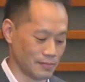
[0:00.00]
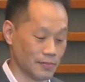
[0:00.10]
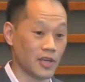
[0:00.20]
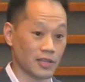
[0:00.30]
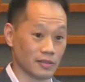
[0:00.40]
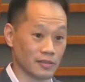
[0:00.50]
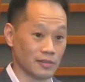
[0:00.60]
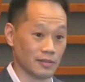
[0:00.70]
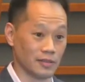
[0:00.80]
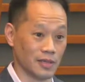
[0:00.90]
Yes.
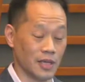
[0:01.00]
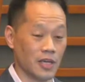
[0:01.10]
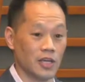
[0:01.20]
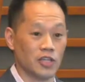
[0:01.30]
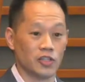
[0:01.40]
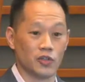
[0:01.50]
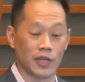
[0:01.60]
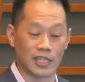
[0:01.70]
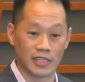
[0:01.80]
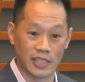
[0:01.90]
To
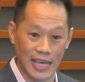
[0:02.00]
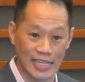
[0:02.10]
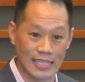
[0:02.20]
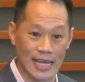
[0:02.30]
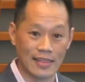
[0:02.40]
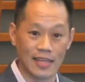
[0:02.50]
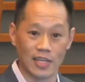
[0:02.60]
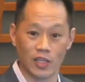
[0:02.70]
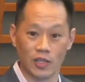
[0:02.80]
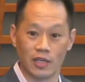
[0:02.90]
the extent that
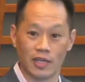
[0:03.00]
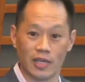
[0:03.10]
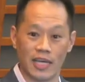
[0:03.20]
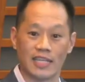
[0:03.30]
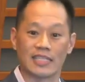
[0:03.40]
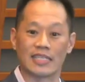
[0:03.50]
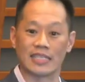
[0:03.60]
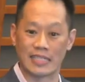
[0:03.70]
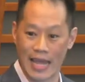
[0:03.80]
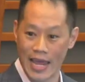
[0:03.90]
it is the
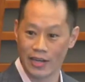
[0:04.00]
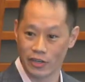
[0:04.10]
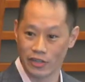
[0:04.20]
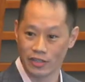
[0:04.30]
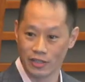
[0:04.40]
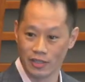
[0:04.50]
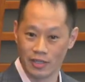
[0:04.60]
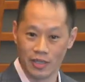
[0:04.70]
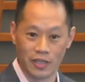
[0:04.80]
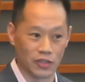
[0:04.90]
standard
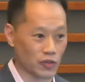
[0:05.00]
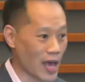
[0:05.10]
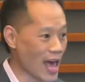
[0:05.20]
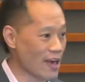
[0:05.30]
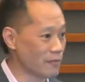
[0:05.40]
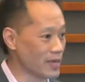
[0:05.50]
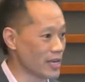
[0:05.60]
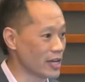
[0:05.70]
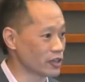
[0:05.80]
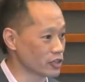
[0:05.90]
to have
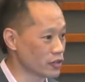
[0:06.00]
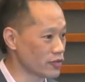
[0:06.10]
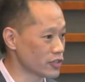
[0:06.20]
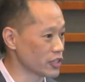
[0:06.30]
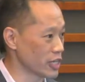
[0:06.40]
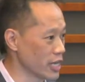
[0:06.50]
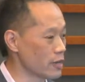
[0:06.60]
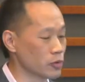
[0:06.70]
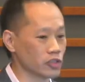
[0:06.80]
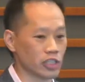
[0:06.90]
pediatric services in the
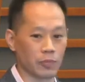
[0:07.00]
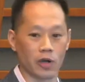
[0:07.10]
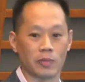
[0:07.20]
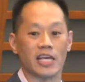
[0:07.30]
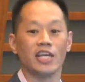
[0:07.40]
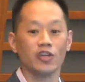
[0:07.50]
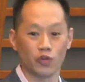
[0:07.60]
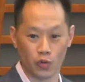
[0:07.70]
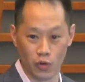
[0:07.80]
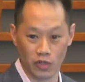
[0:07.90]
emergency department in New
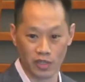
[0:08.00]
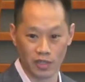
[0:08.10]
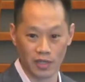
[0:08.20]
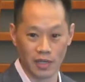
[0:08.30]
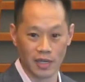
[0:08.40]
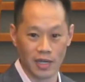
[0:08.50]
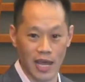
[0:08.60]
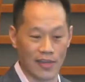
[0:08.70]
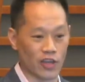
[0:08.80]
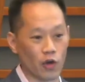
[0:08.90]
York,
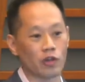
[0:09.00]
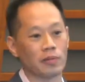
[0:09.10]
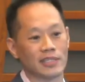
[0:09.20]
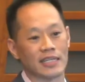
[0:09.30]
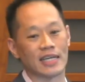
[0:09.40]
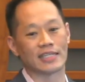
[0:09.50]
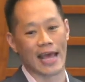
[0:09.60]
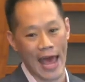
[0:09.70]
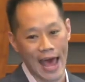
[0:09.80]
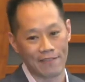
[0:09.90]
and the only place that doesn't
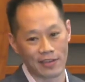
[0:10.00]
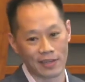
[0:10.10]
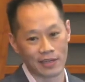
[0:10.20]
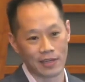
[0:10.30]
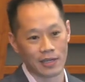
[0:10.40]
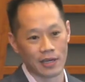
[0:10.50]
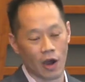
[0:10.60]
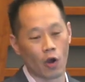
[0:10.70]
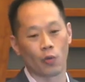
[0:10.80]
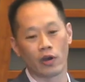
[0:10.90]
have it
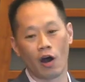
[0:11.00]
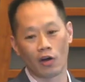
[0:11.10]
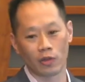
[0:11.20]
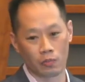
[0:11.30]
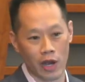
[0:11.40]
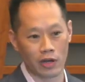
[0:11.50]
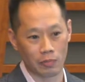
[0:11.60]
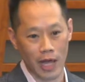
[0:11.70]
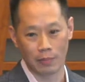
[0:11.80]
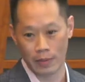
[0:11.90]
are where all the brown and
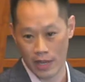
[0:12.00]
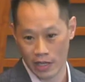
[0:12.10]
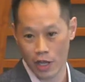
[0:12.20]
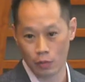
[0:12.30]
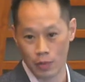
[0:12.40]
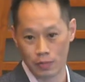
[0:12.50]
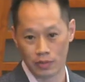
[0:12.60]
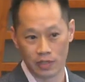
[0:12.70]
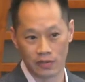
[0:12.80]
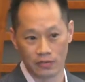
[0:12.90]
black and yellow people
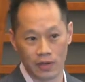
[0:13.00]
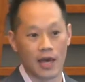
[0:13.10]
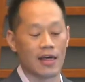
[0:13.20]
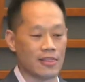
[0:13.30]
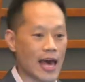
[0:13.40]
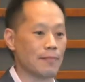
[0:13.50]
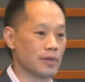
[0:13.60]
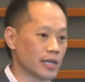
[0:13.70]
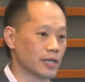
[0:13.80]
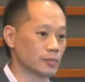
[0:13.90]
live, that
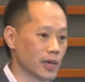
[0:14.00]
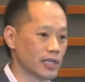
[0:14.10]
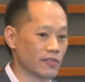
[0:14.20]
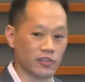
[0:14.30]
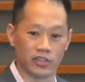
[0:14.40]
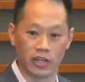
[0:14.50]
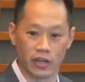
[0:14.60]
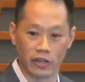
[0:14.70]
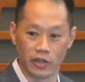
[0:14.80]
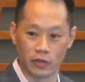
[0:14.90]
becomes by definition a
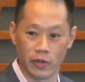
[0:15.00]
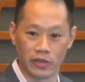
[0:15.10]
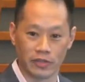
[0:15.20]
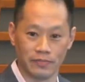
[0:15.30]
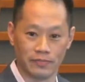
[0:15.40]
healthcare disparity.